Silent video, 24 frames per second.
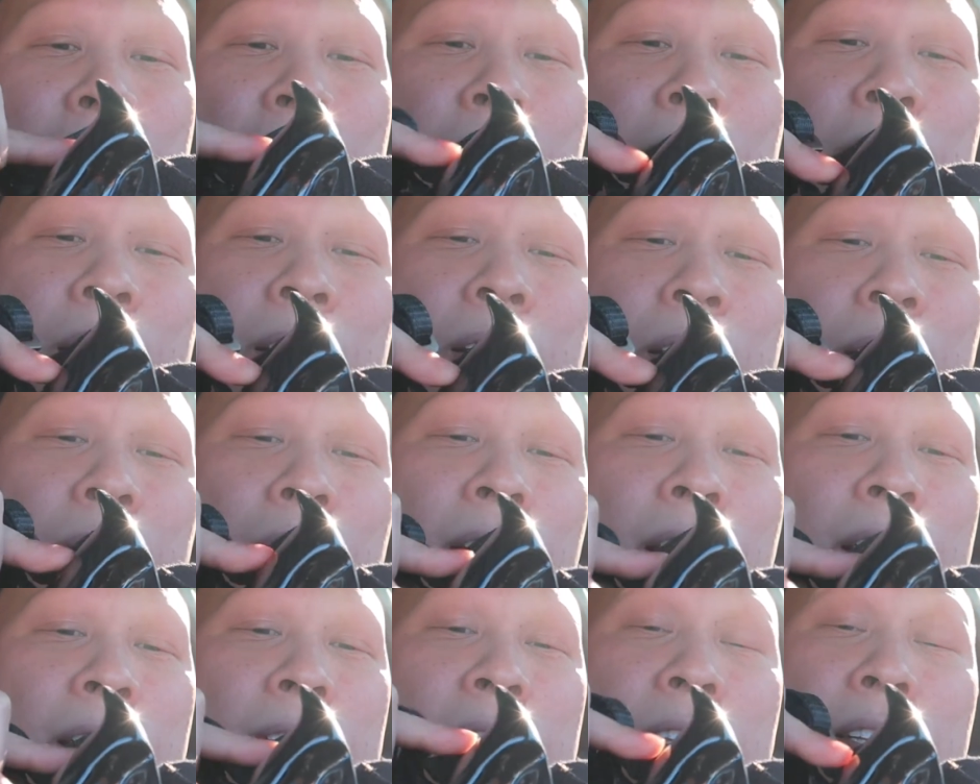are
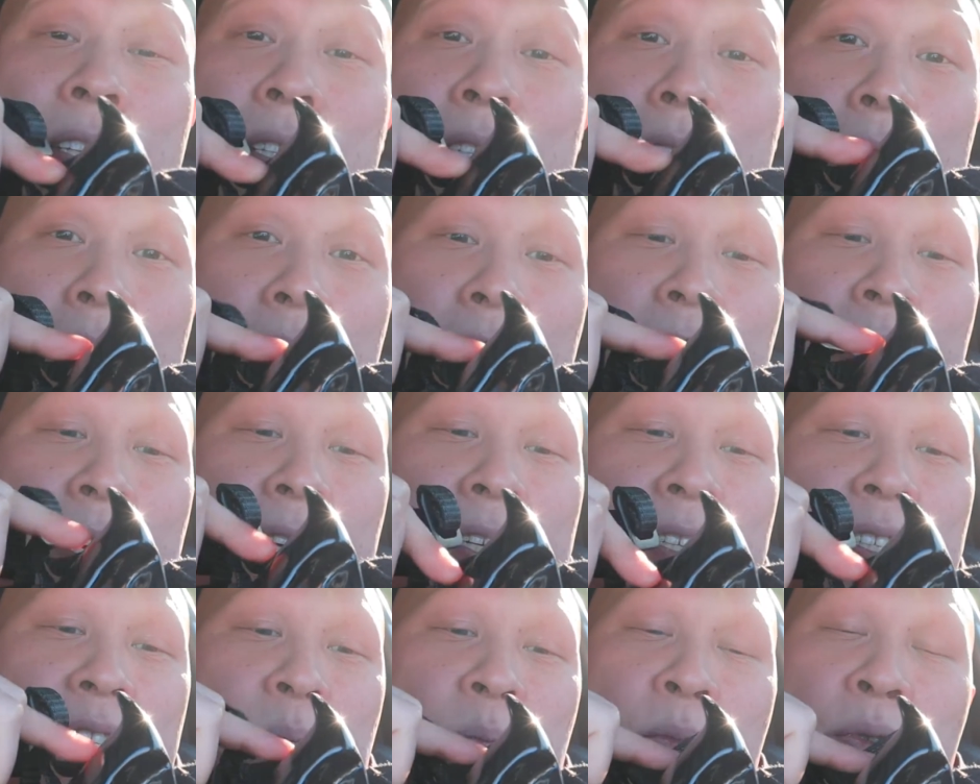not this
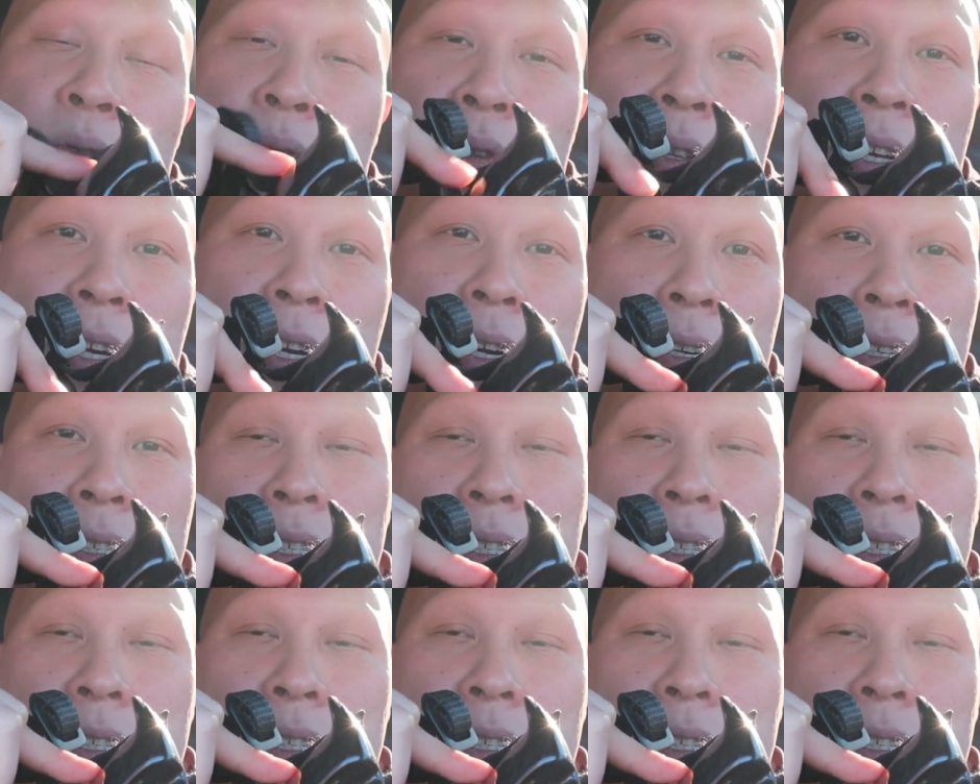like smooth here,